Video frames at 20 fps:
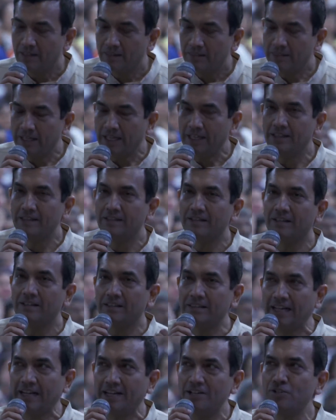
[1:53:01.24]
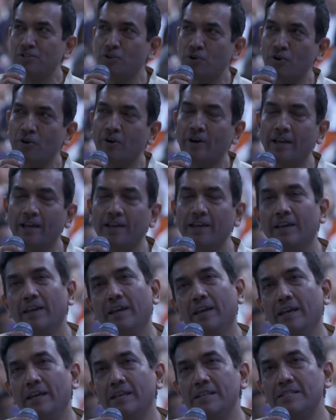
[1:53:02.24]
then that joy
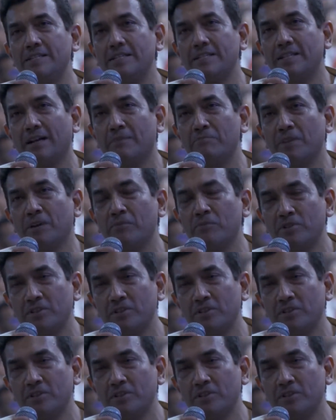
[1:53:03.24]
is something which